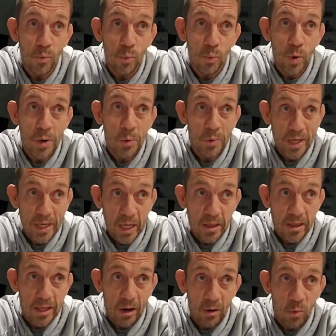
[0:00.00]
when we
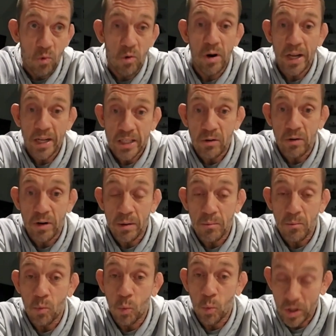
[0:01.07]
get there, we're
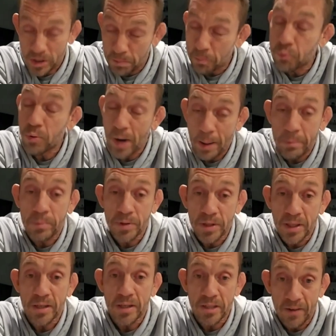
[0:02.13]
entering what's
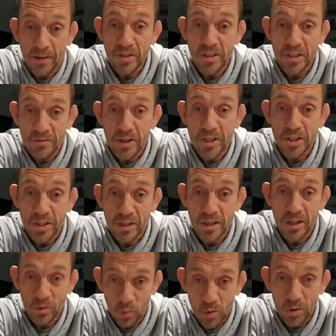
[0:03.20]
probably the toughest division
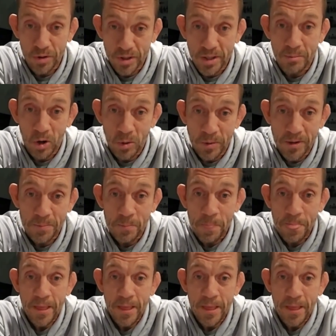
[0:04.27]
in the world at the moment.